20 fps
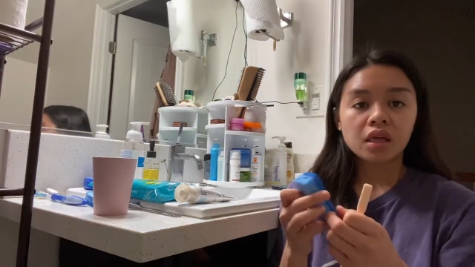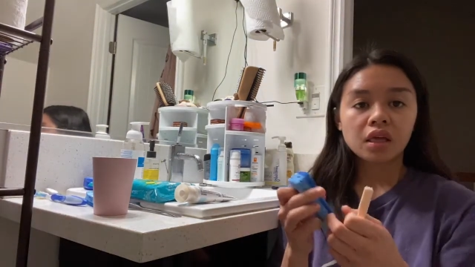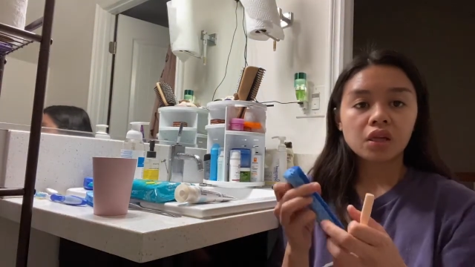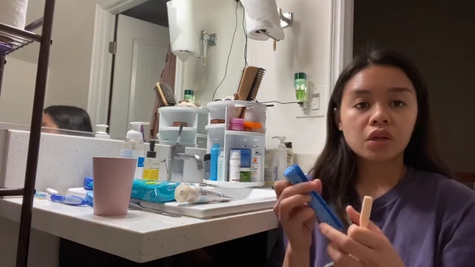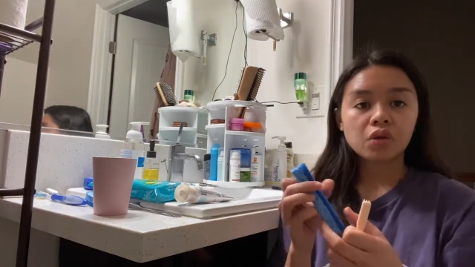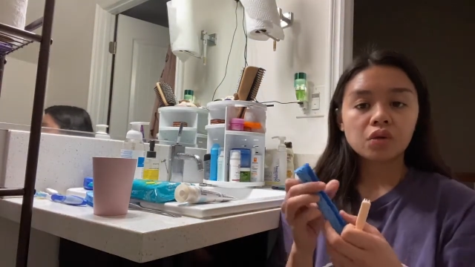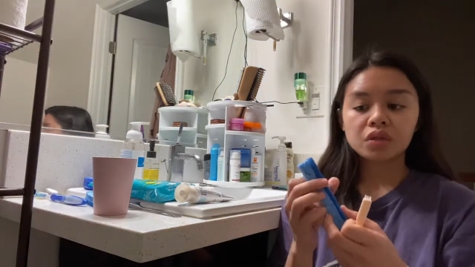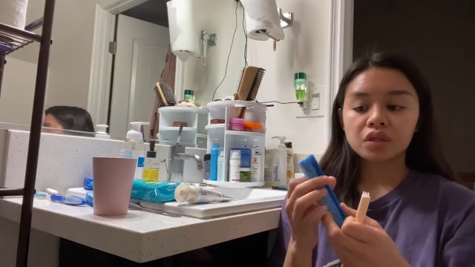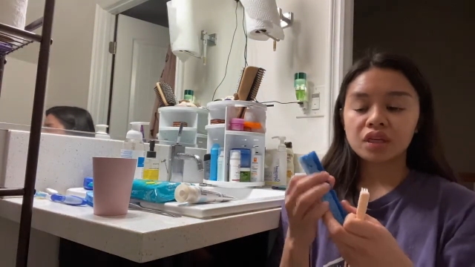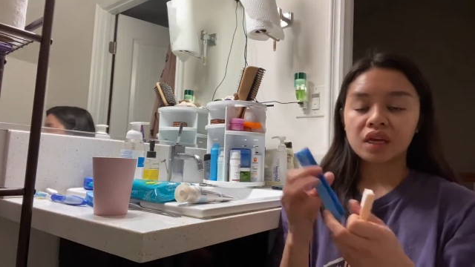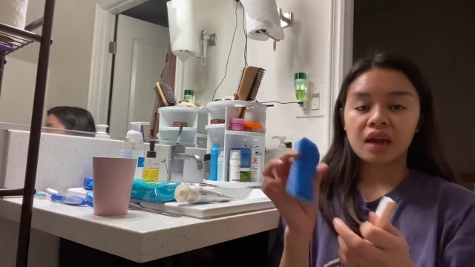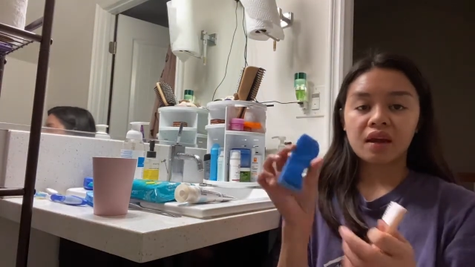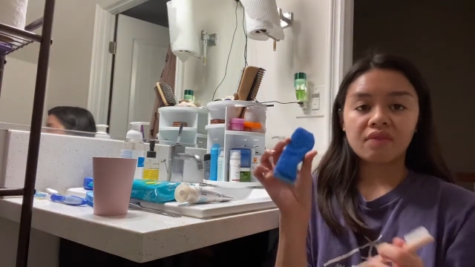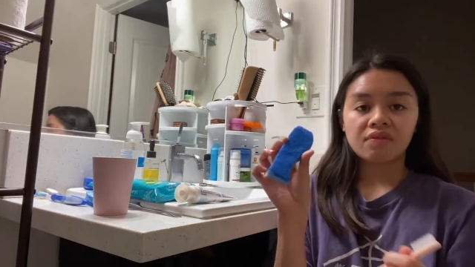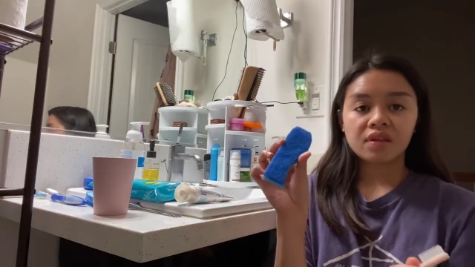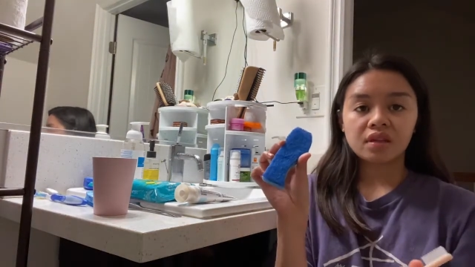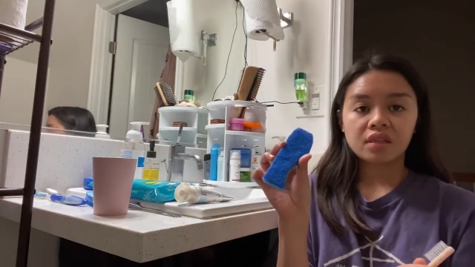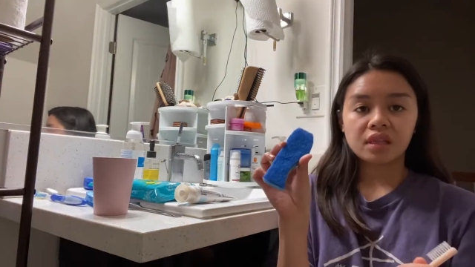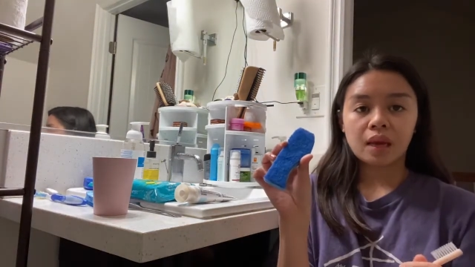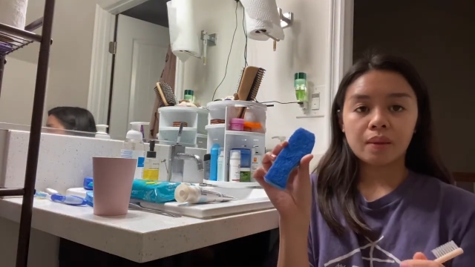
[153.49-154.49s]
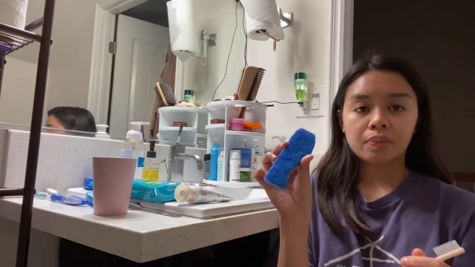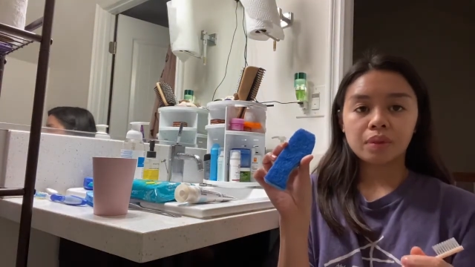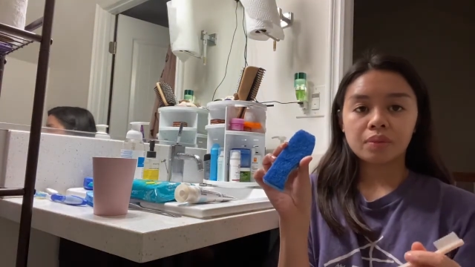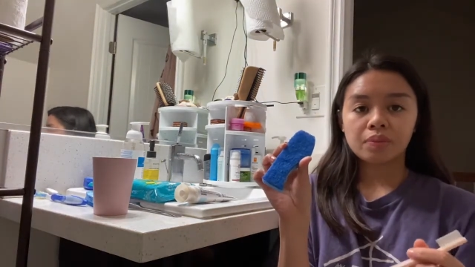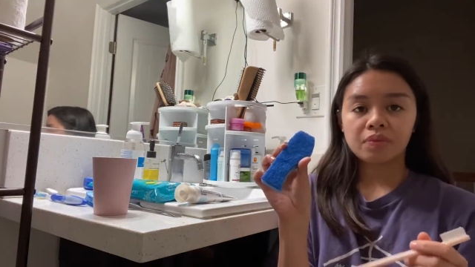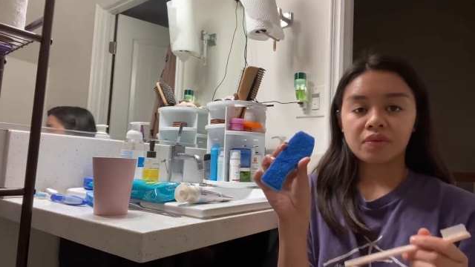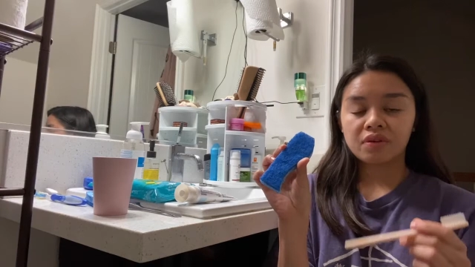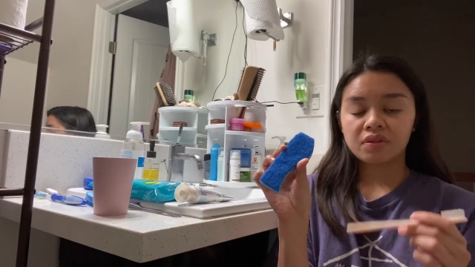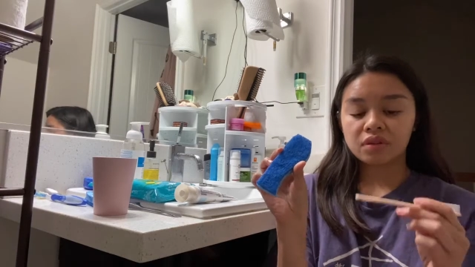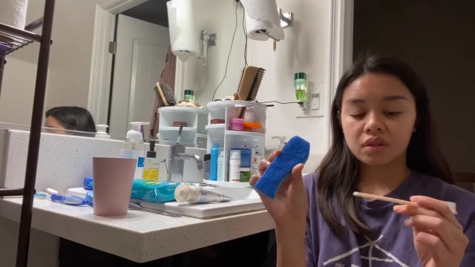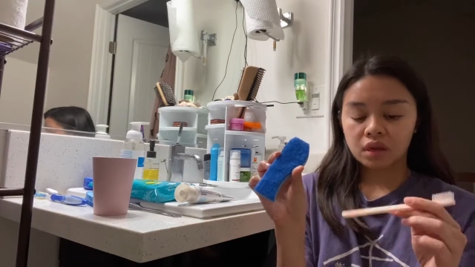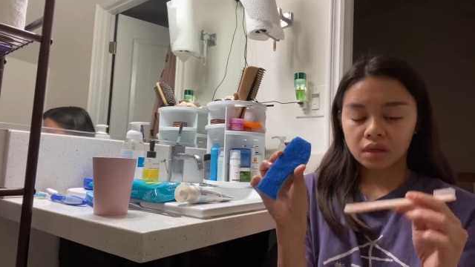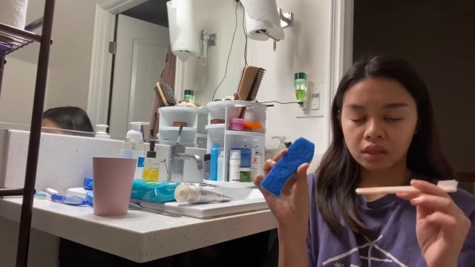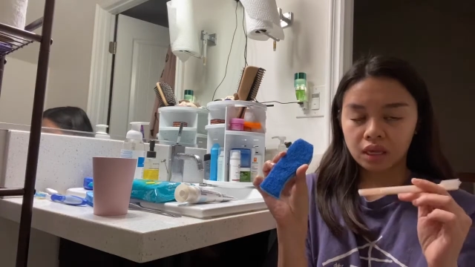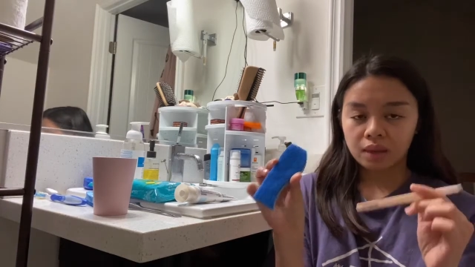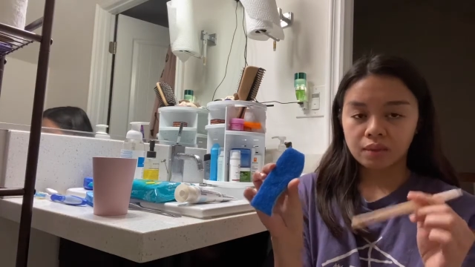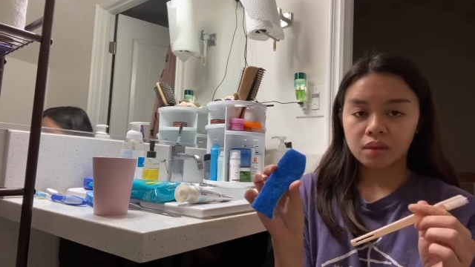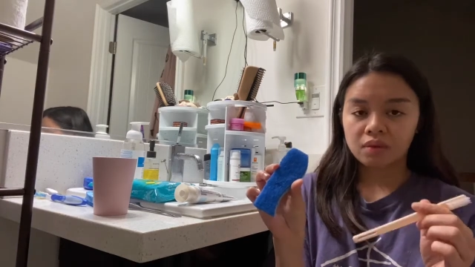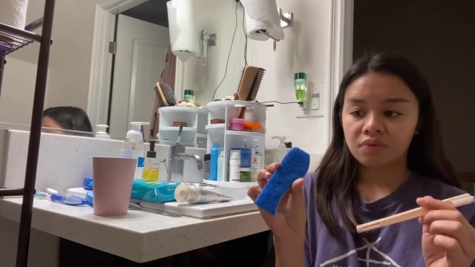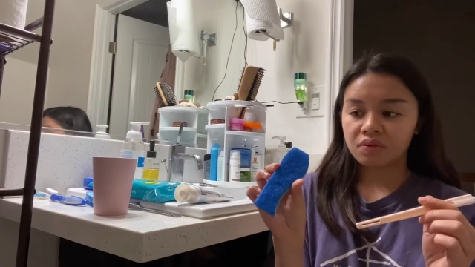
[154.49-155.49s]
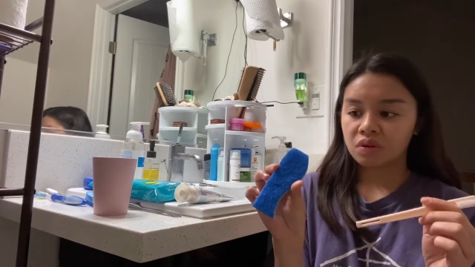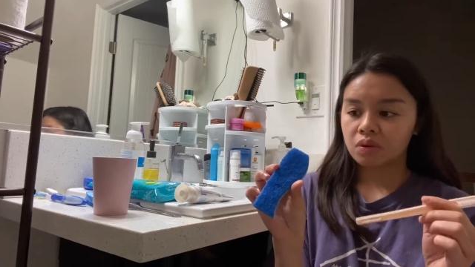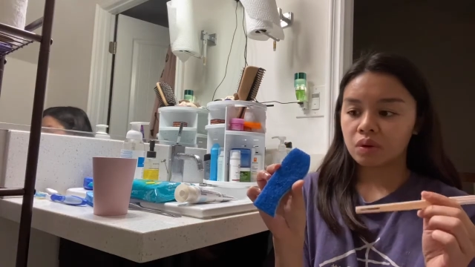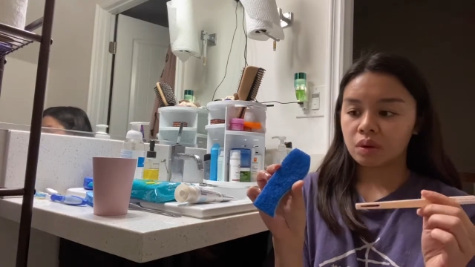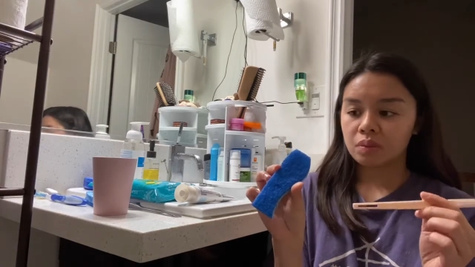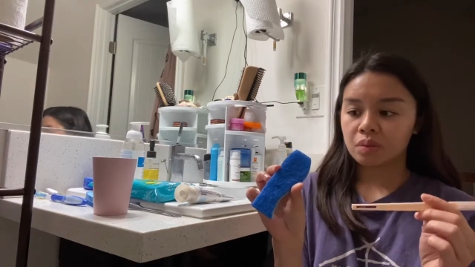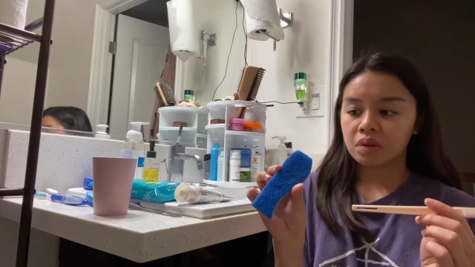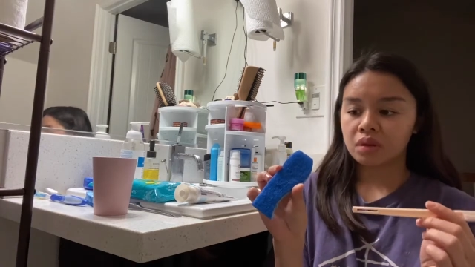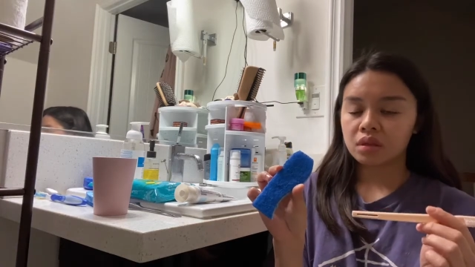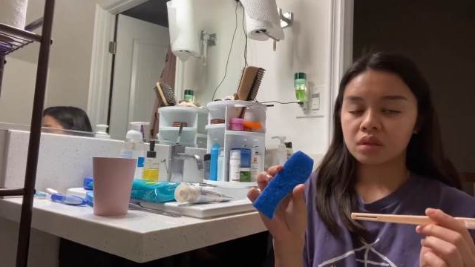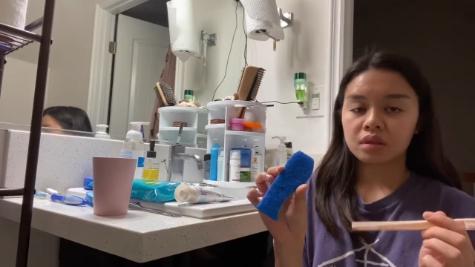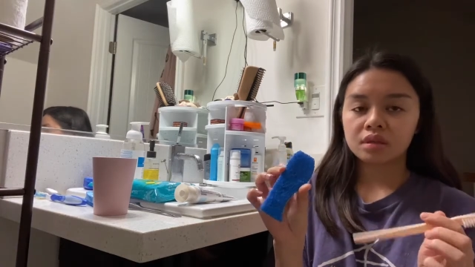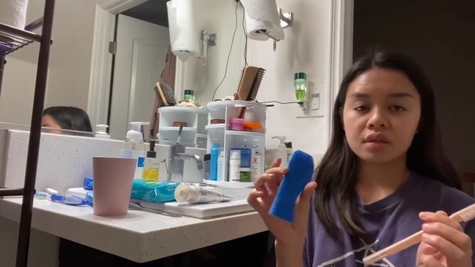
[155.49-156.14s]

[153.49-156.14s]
usually have the adaptive equipment.